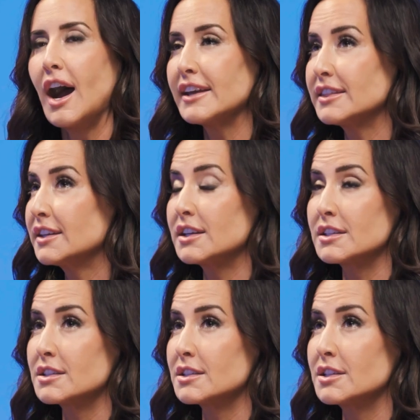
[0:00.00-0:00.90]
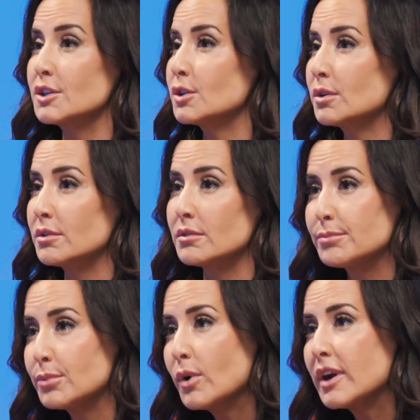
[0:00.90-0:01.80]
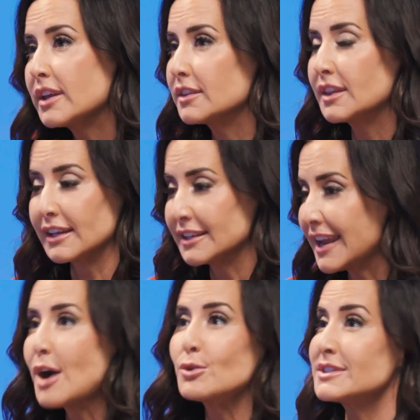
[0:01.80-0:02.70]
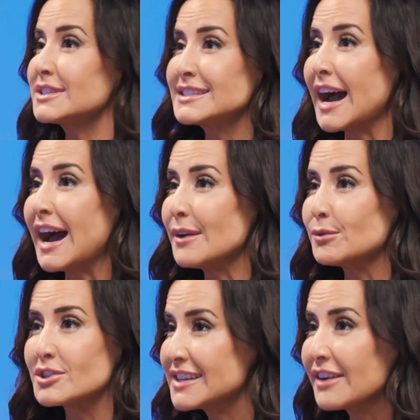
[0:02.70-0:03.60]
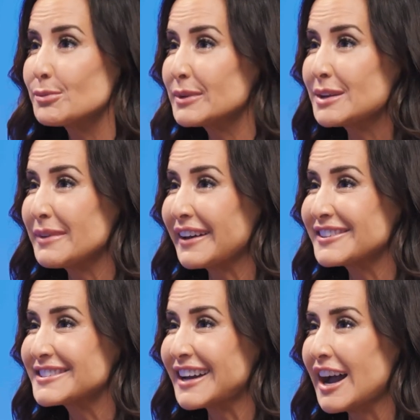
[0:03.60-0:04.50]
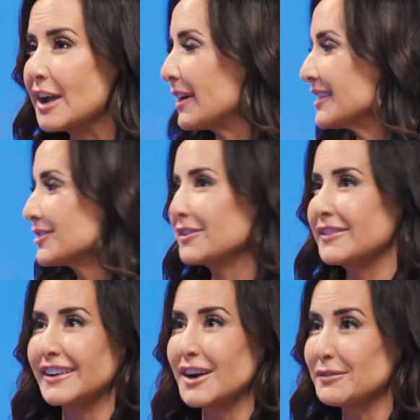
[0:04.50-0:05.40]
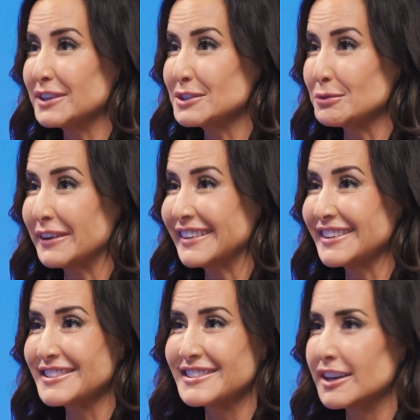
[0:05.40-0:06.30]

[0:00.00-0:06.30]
I think to your point, like, now's the time. There's never been a better time. I started my company 20 years